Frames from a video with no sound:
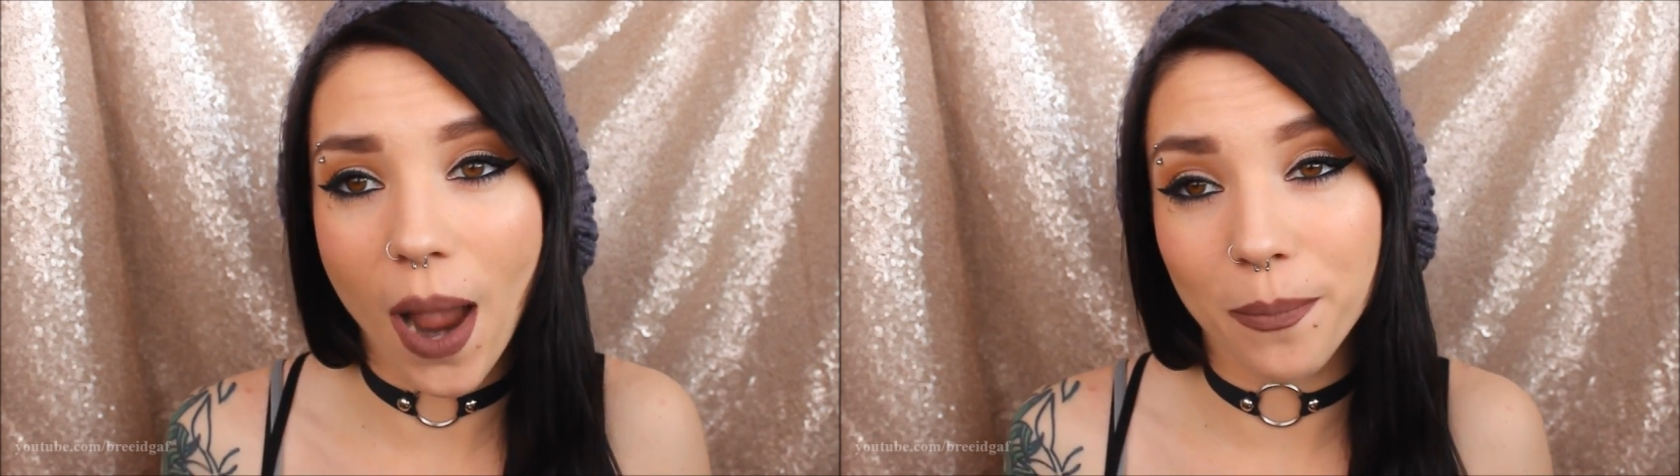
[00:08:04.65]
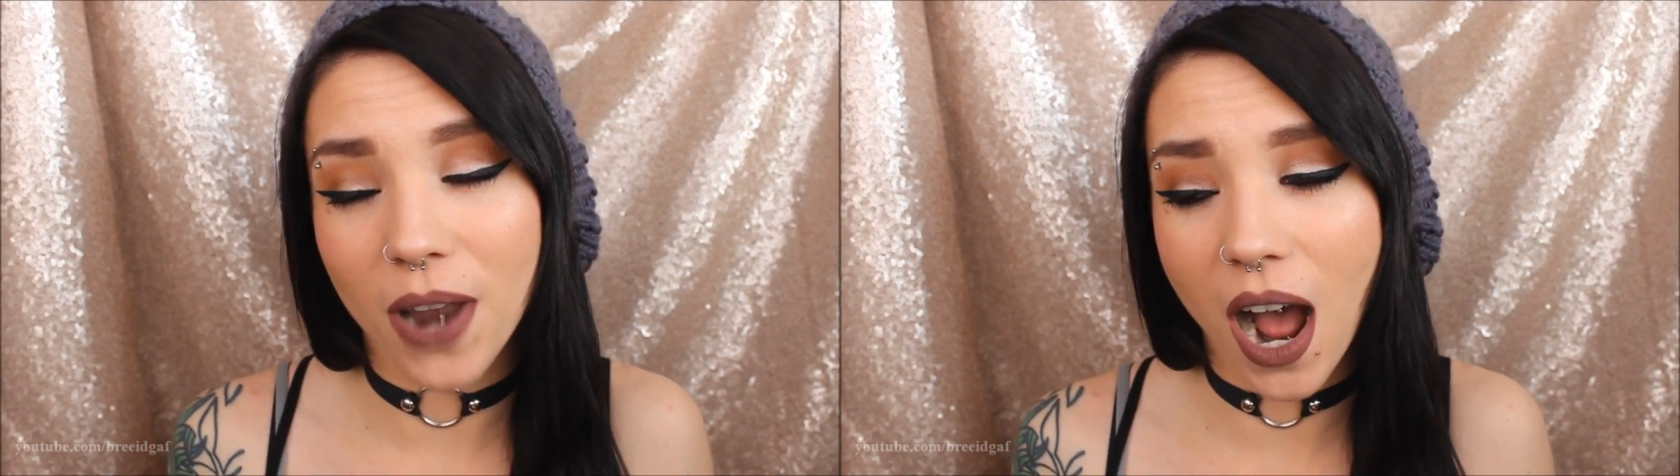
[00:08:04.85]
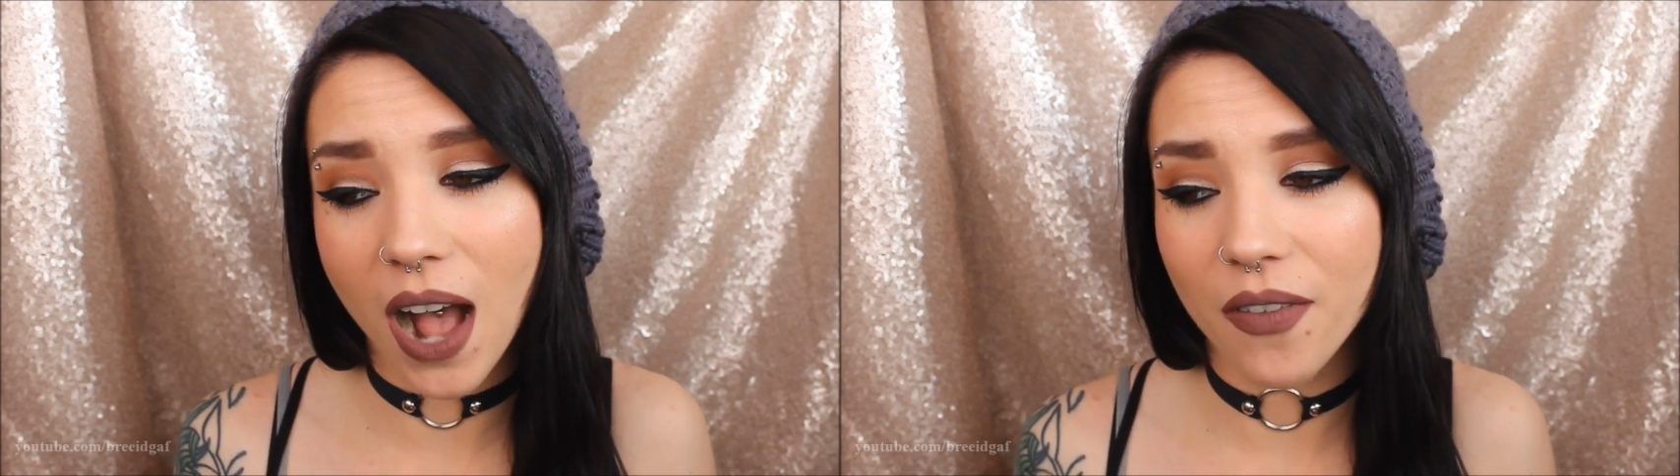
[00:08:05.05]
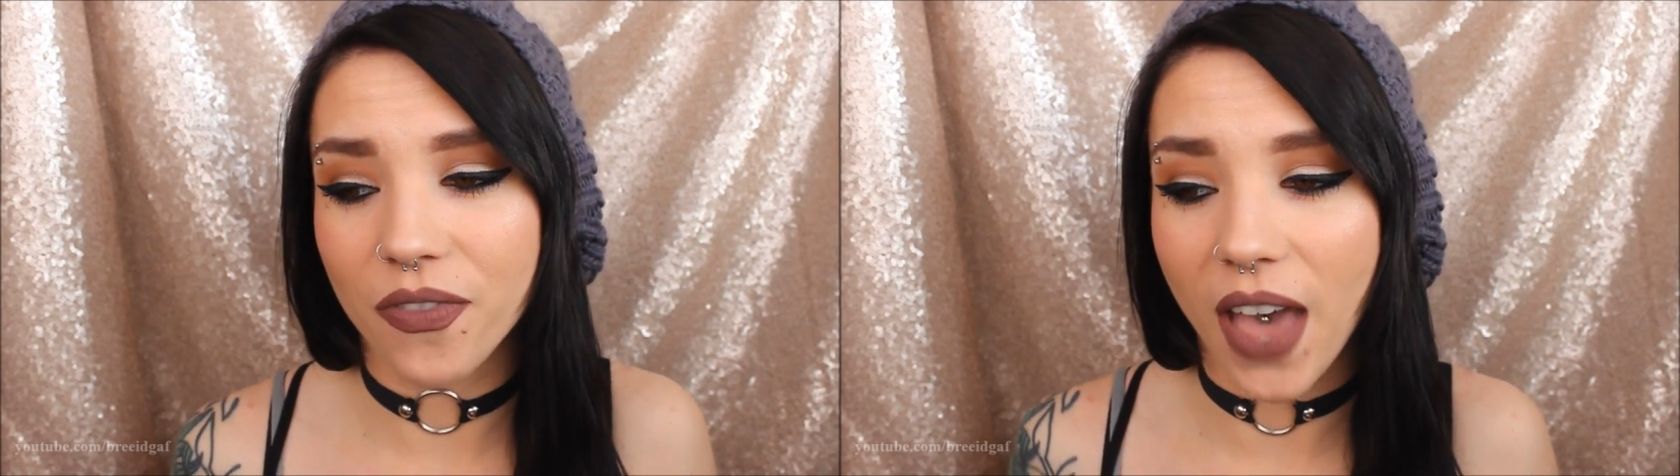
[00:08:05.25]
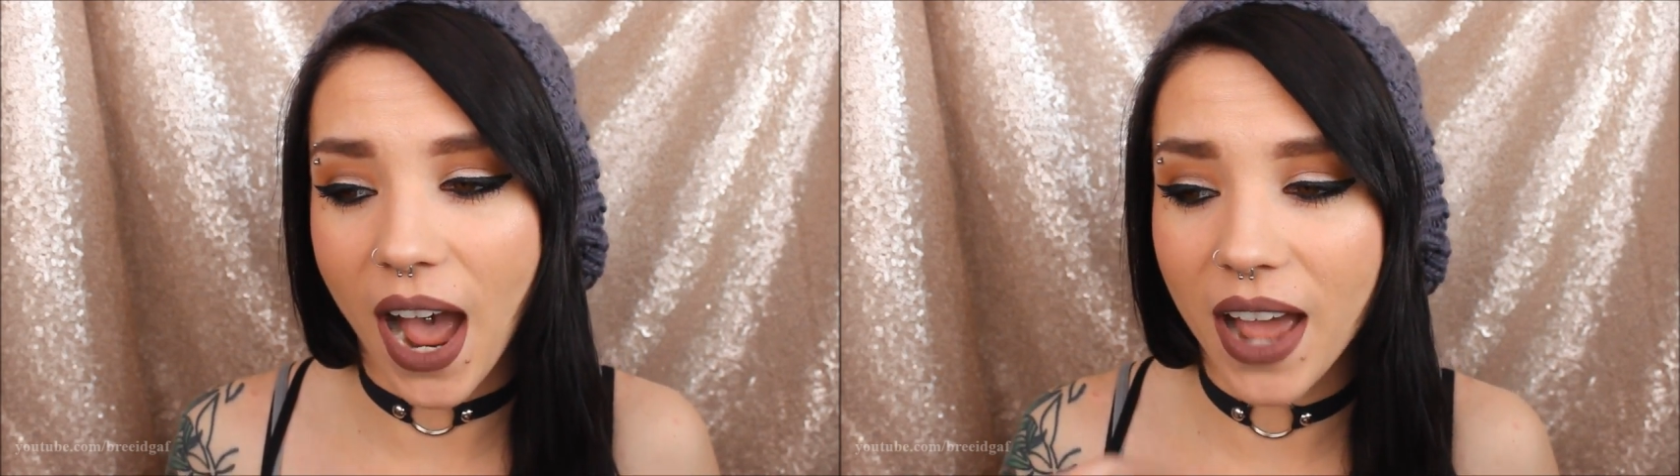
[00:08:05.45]
I'm
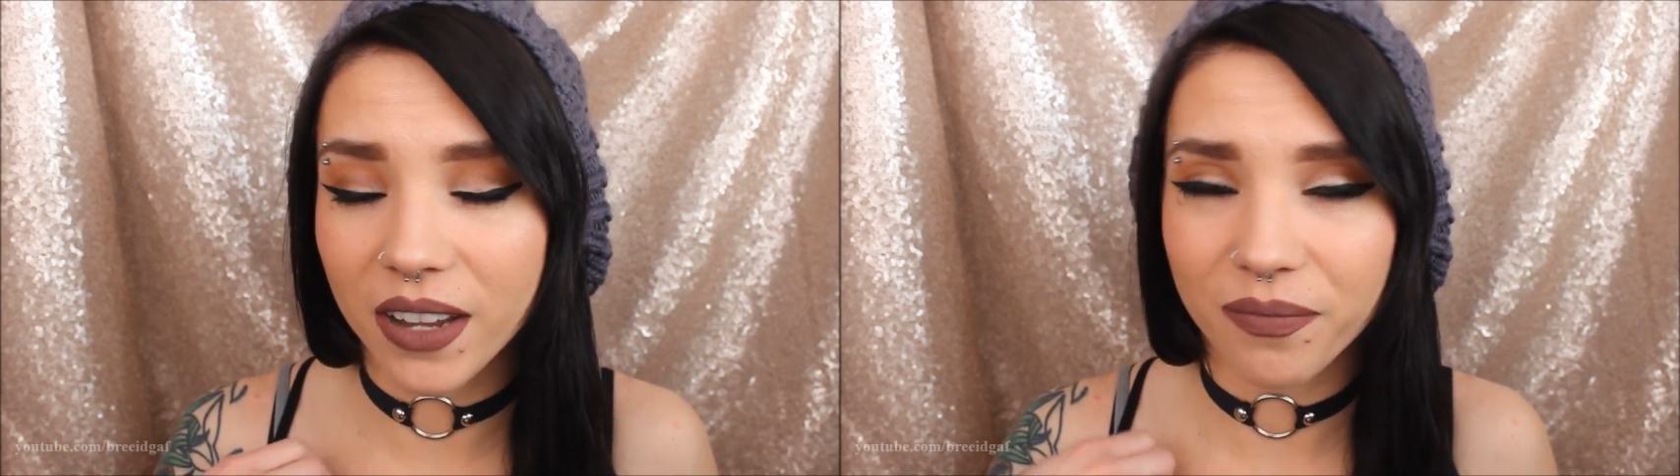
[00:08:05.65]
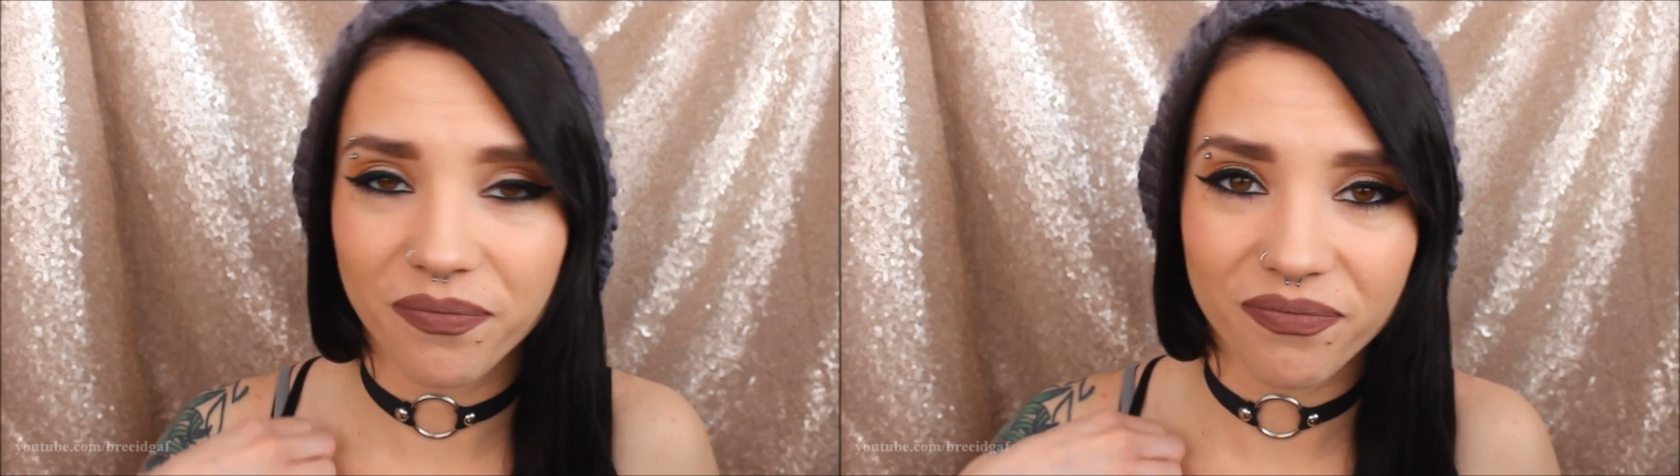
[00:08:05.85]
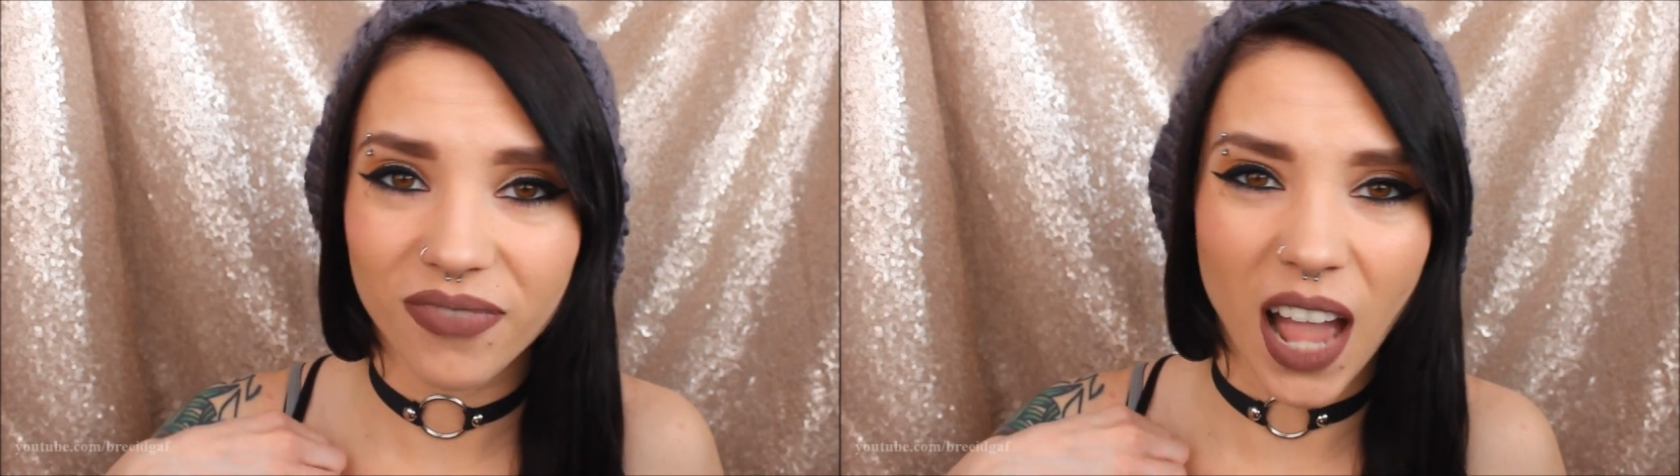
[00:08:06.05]
not that,